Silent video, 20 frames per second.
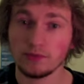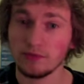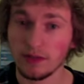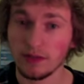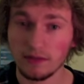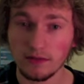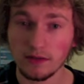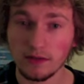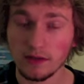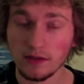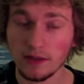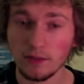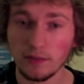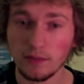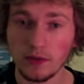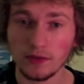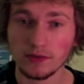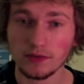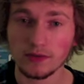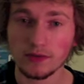Rerolling
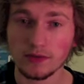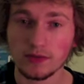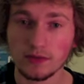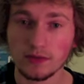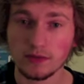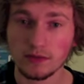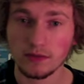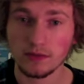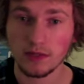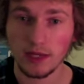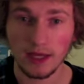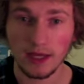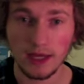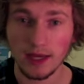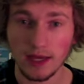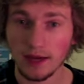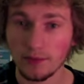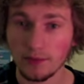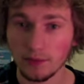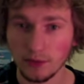1s to
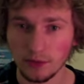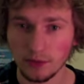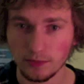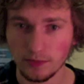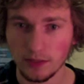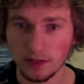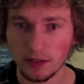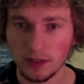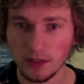hit and wound.